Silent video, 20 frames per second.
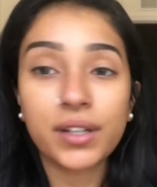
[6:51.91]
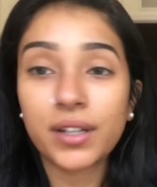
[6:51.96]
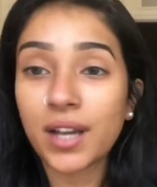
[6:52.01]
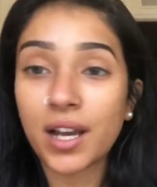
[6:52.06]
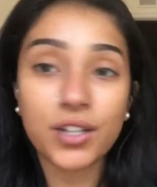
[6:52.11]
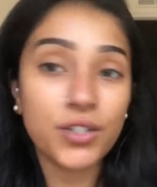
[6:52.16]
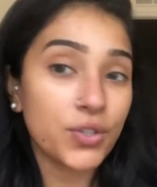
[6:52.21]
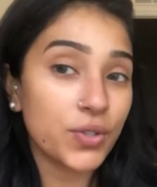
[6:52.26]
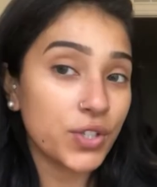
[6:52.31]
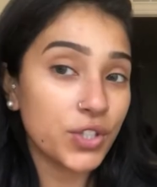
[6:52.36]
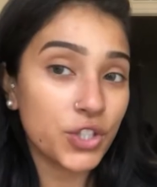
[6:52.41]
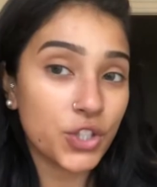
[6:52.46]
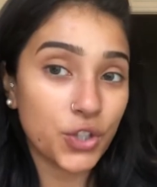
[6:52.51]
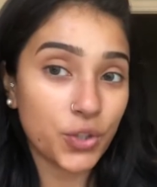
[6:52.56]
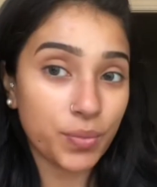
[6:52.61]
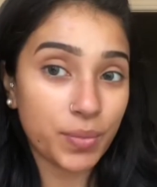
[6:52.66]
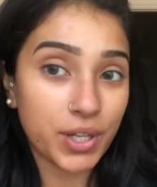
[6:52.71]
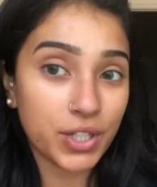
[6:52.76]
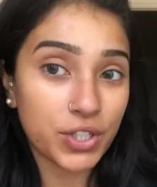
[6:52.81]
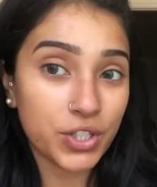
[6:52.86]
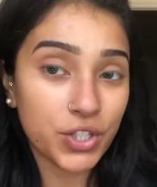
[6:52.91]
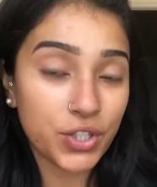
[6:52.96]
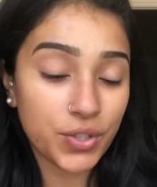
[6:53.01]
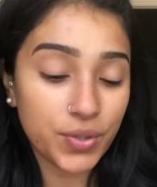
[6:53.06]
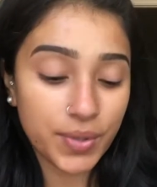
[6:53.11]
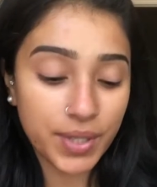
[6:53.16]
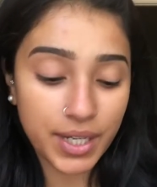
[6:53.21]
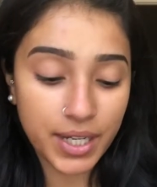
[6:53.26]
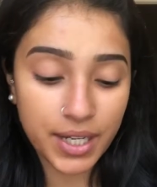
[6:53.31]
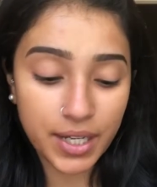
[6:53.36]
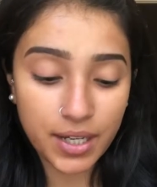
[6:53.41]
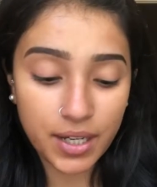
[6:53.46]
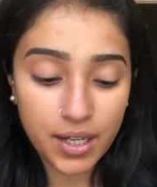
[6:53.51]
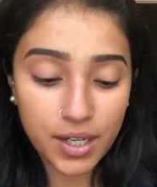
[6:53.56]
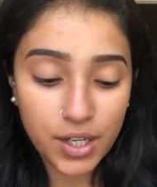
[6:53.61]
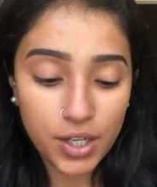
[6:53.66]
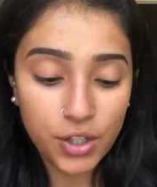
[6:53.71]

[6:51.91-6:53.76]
Not doing too much to it.